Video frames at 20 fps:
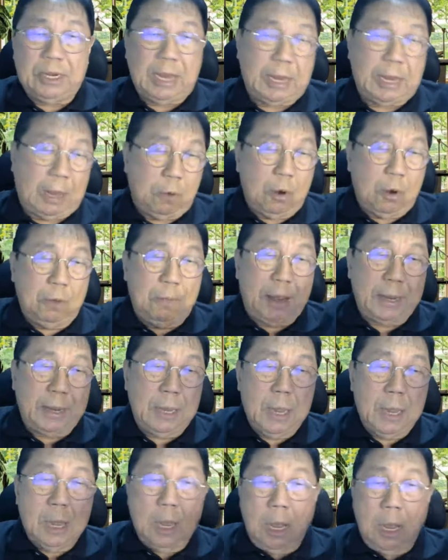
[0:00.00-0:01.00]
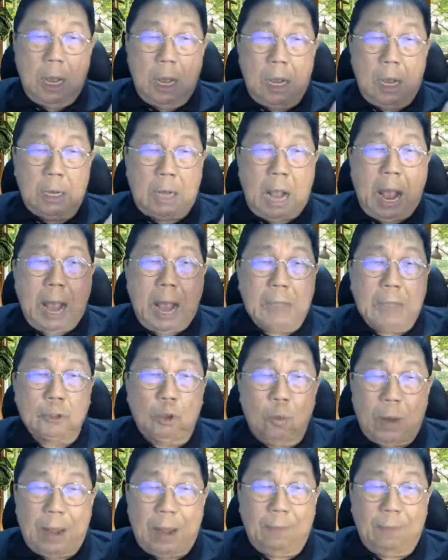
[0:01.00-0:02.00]
I want to buy cars or
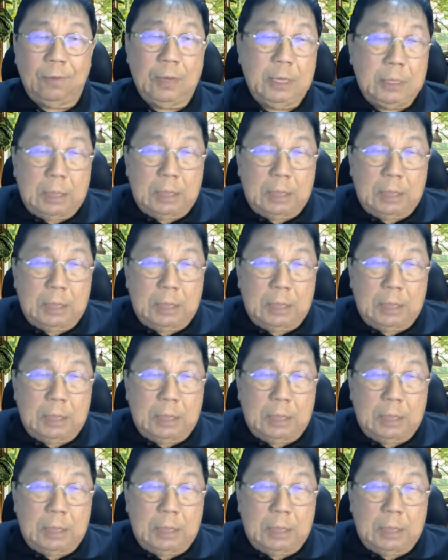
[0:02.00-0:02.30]
whatever.